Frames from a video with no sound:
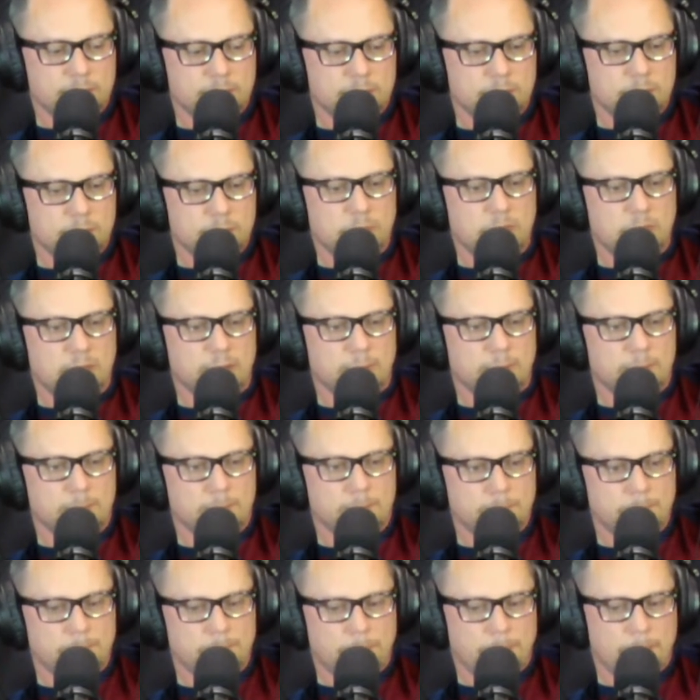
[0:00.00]
But
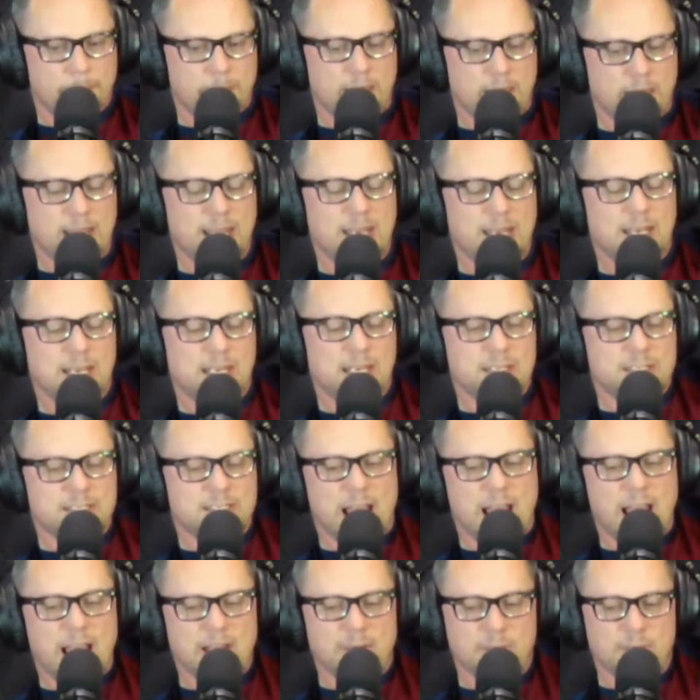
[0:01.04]

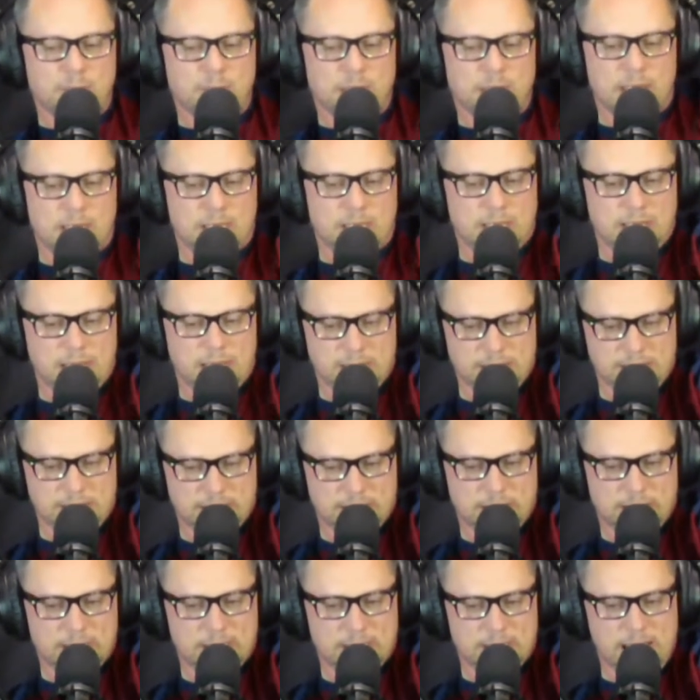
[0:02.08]
inside me is
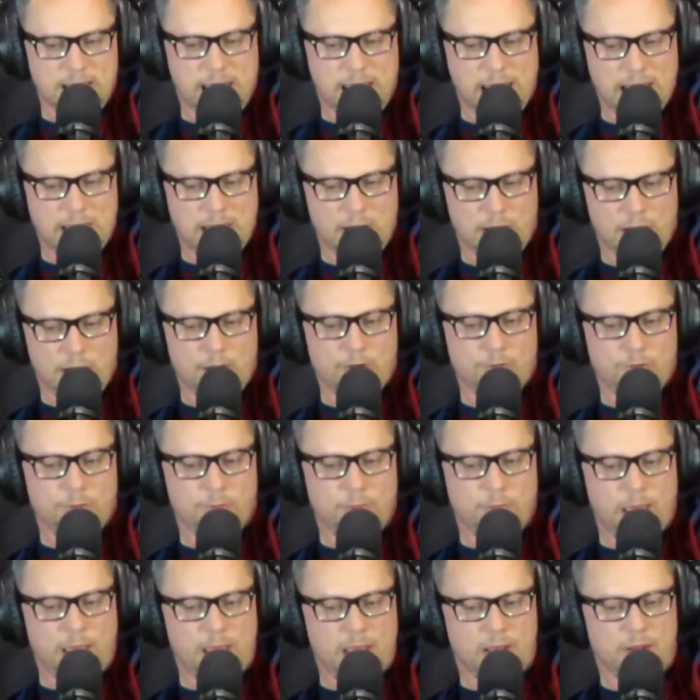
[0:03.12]
this
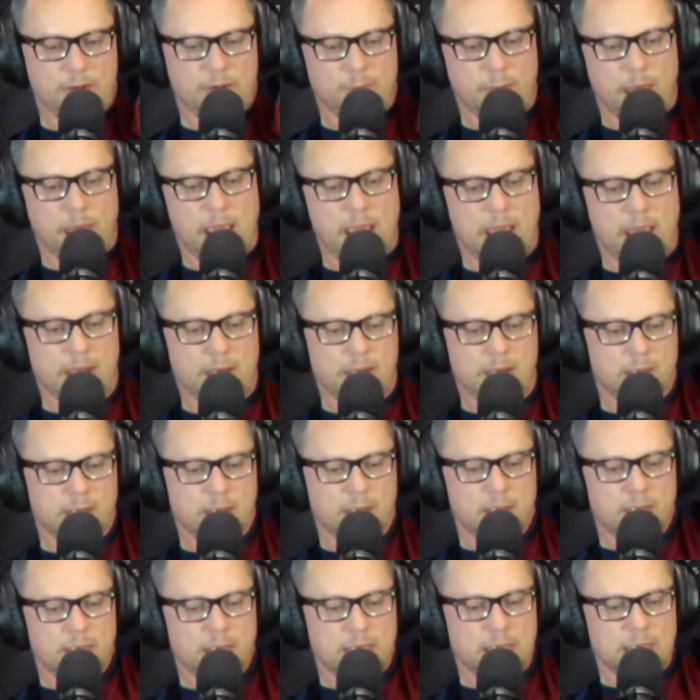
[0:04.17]
800-pound man
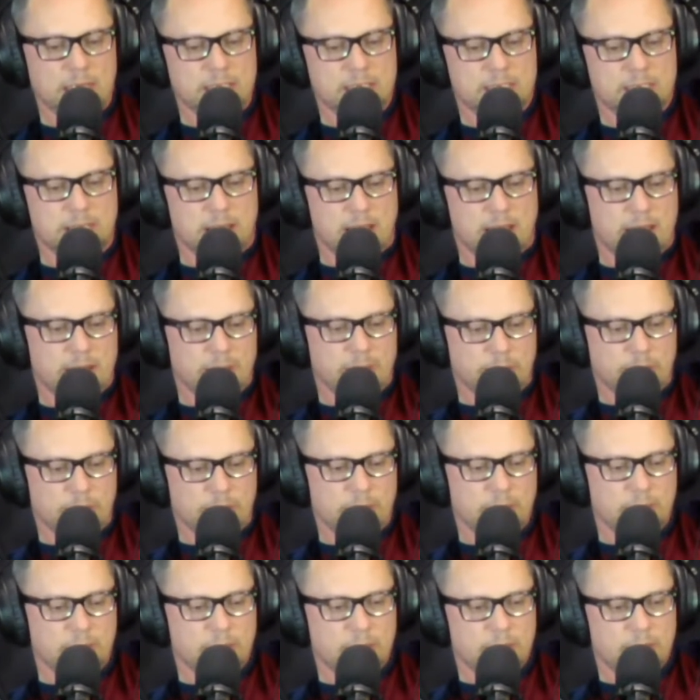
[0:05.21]
inside
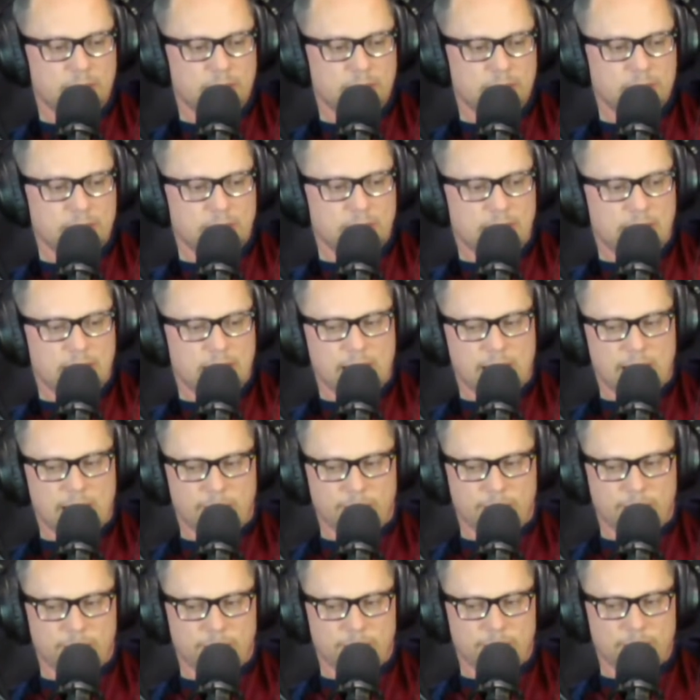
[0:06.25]
me that I
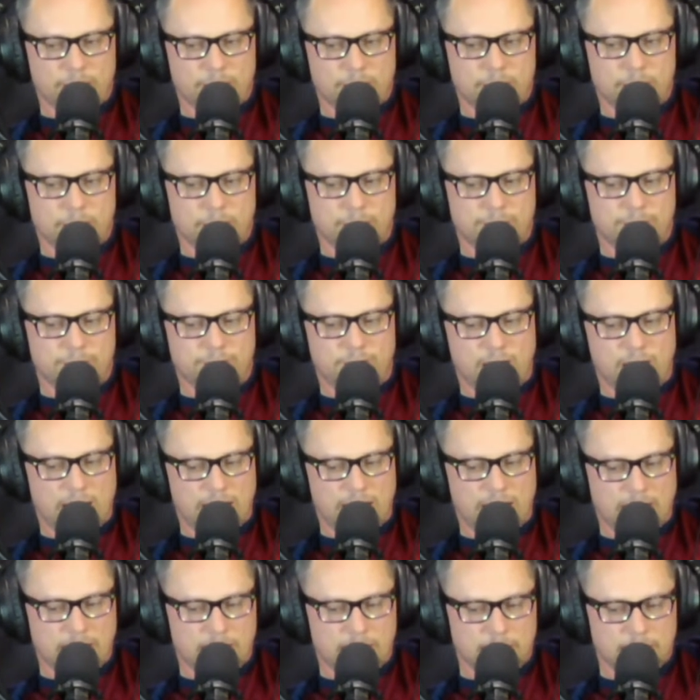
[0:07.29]
have to
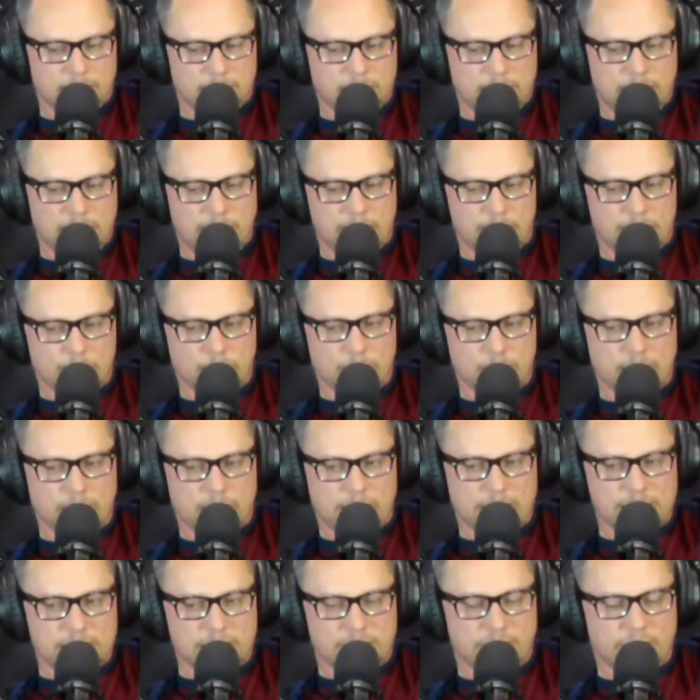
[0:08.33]
fight. And I
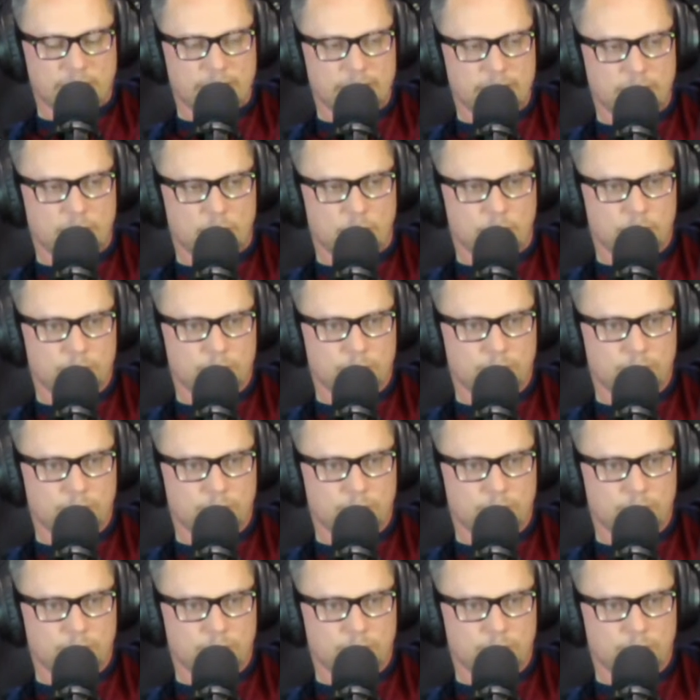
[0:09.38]
realize if I don't